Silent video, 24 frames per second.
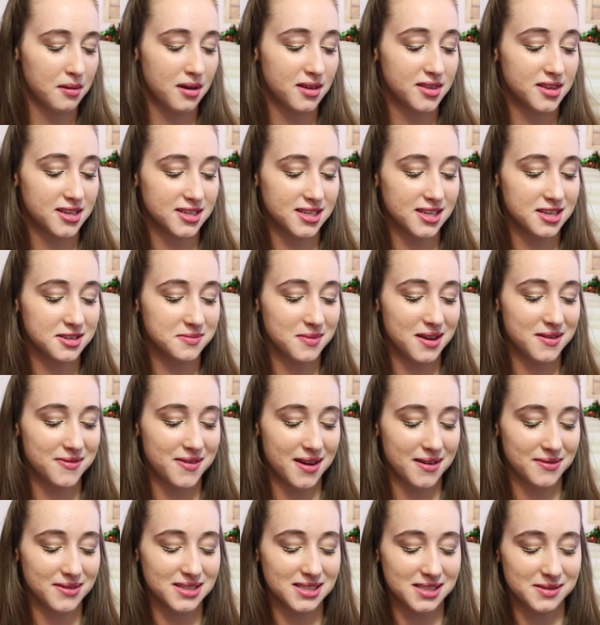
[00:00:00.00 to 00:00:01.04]
This is my
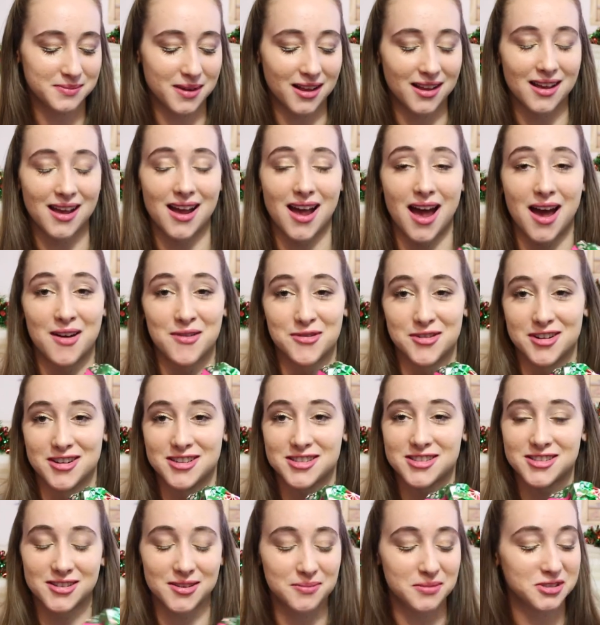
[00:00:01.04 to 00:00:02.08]
favorite smell ever,
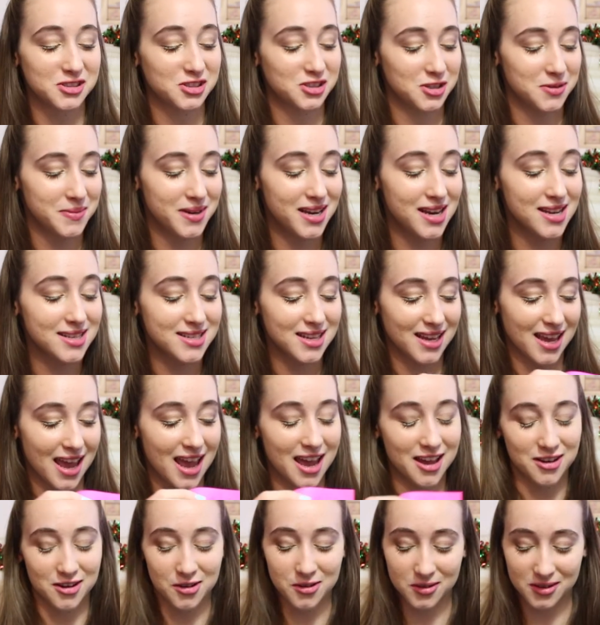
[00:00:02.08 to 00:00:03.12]
so I'm assuming it's a
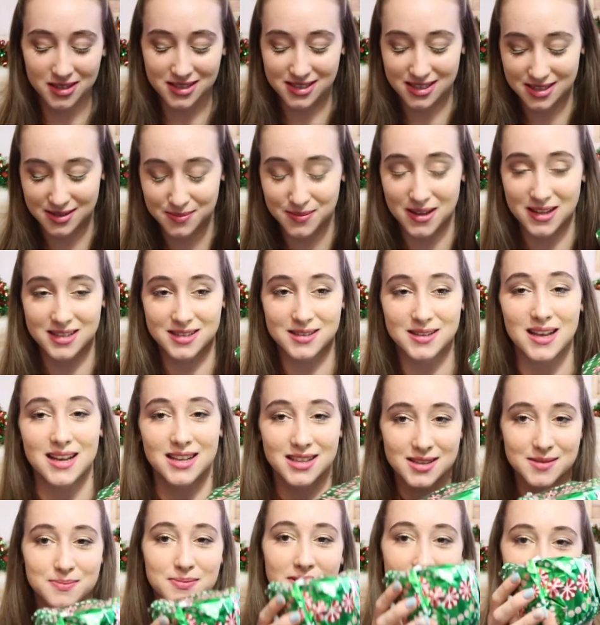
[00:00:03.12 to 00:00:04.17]
candle because
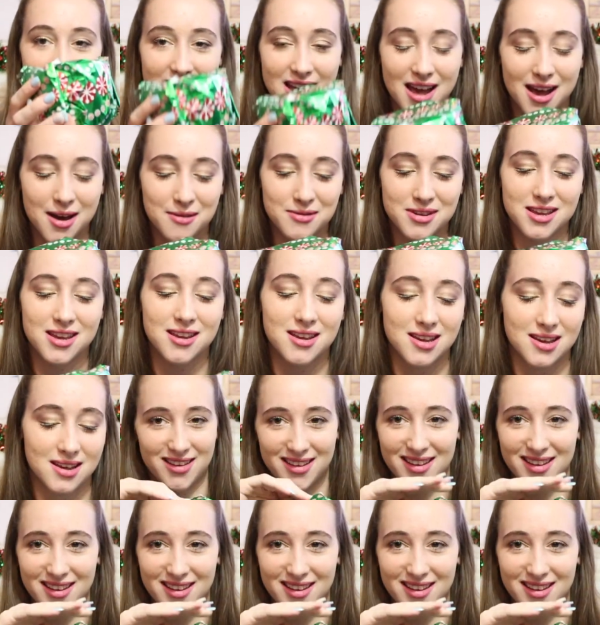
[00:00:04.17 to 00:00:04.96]
it's pretty heavy.